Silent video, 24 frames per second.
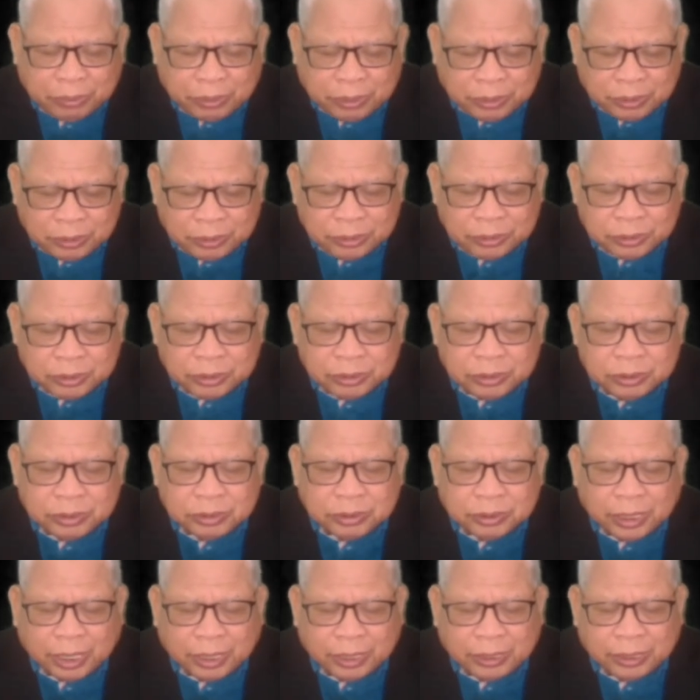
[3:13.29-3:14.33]
people,
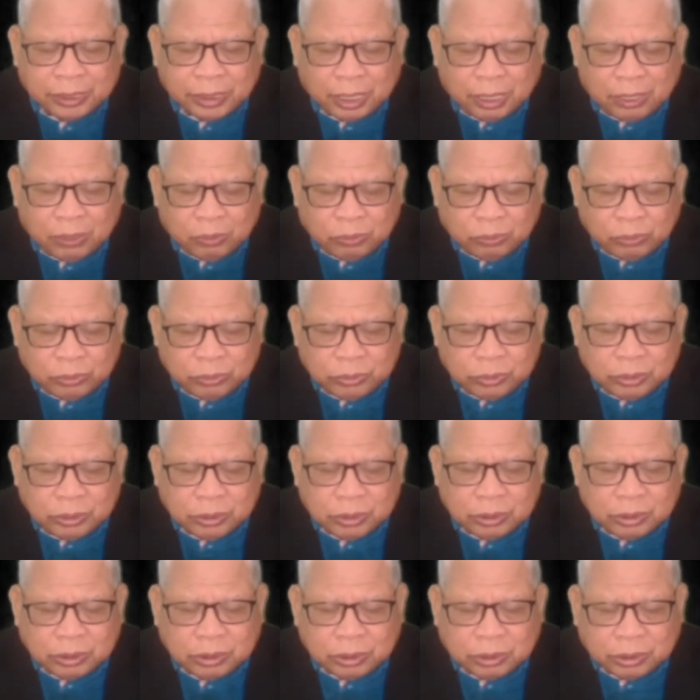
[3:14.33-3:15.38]
that
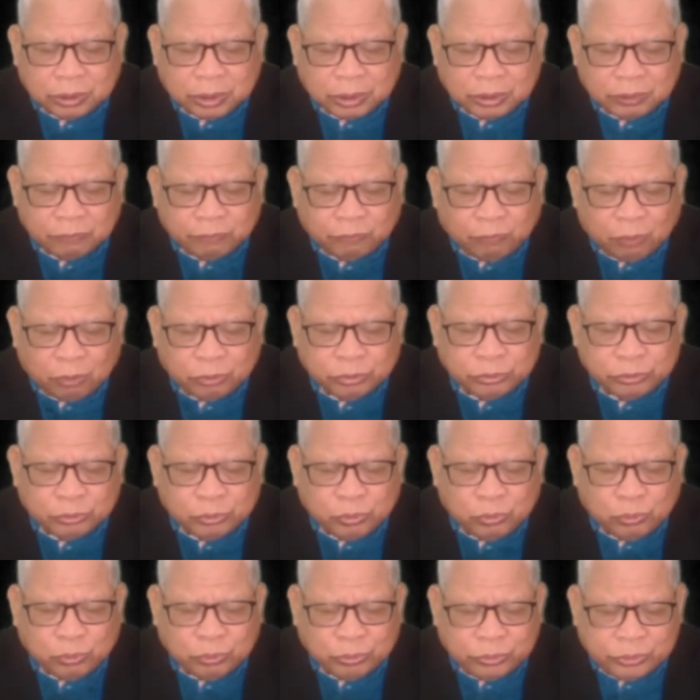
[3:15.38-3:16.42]
now these
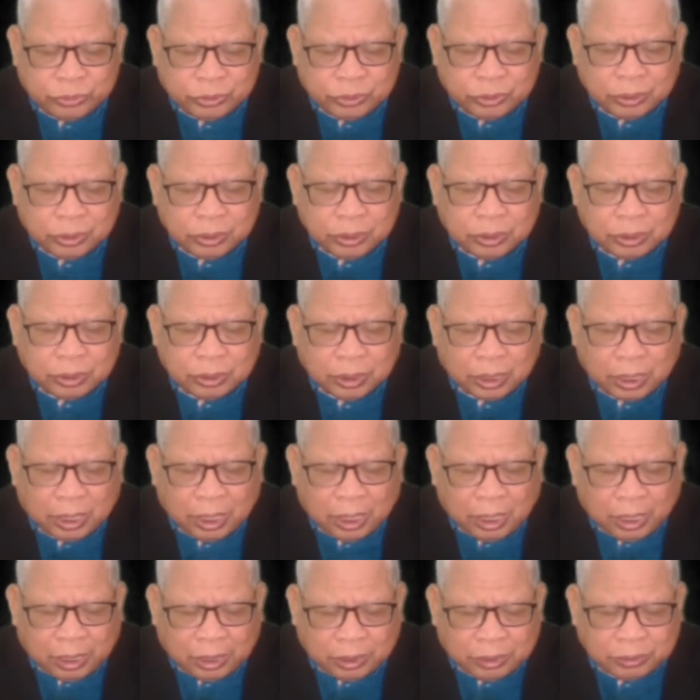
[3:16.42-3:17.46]
four schools
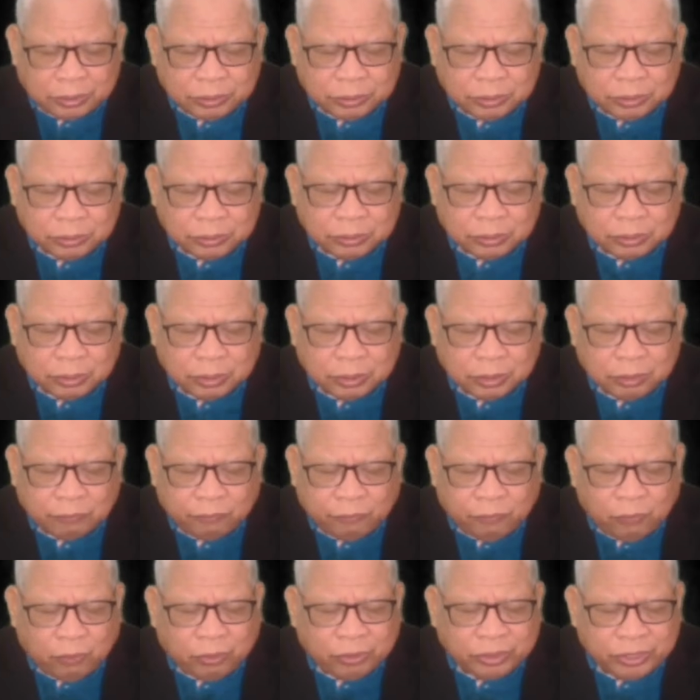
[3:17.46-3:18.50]
are
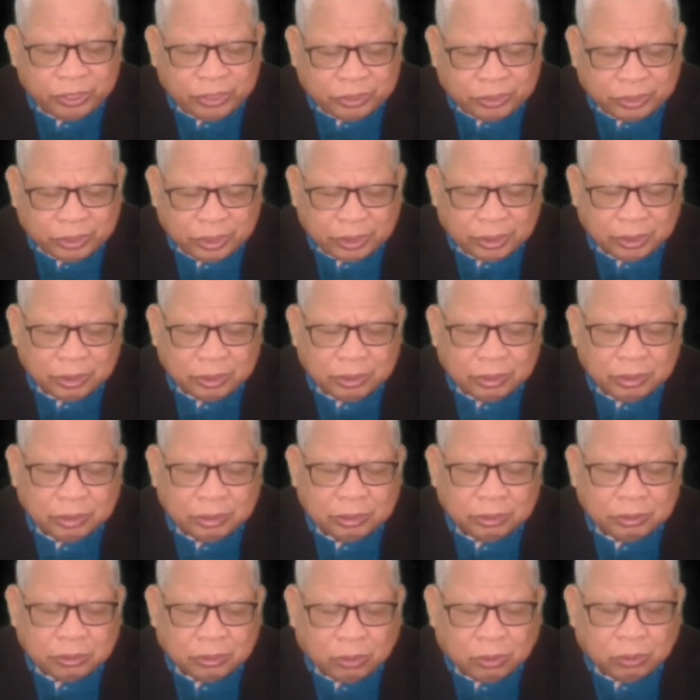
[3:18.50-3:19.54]

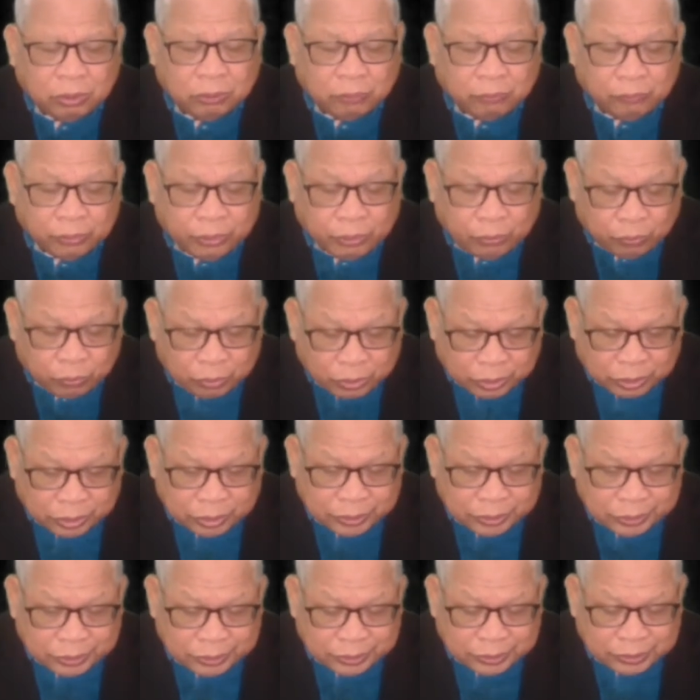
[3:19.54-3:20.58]
flourishing all over the
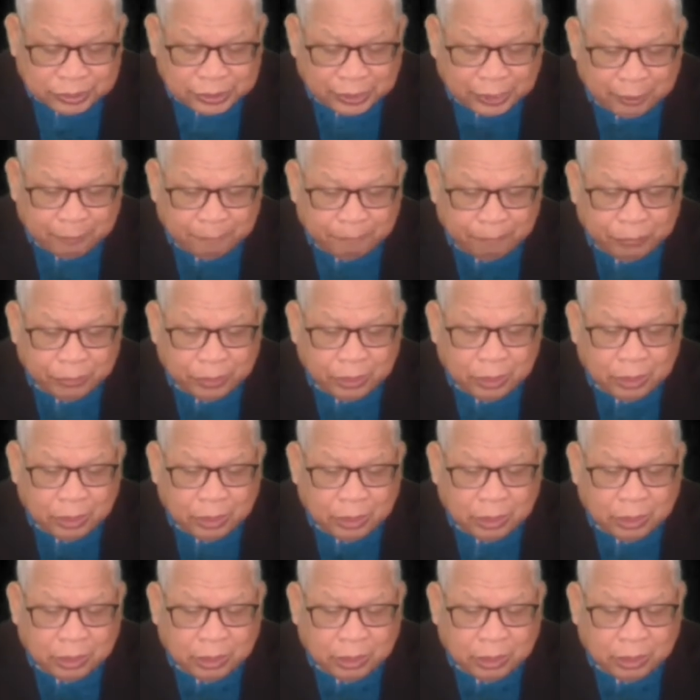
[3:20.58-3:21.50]
world. Okay?